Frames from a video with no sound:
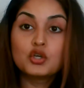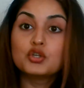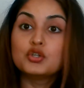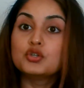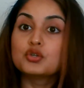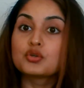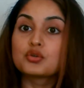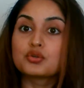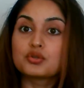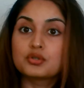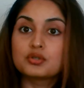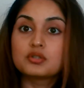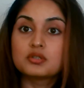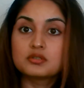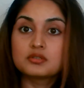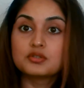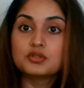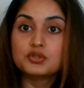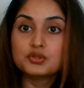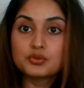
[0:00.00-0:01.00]
you could
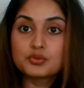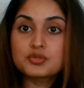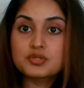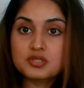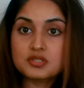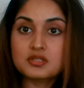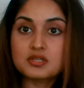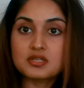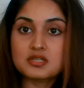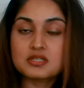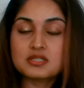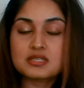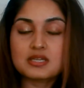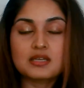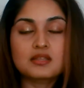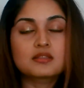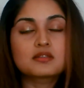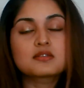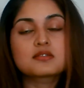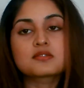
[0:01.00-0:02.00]
use this
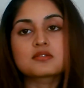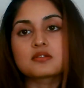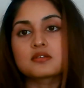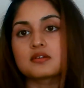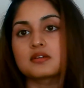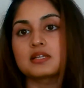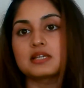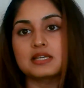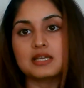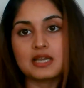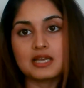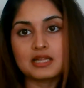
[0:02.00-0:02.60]
and this really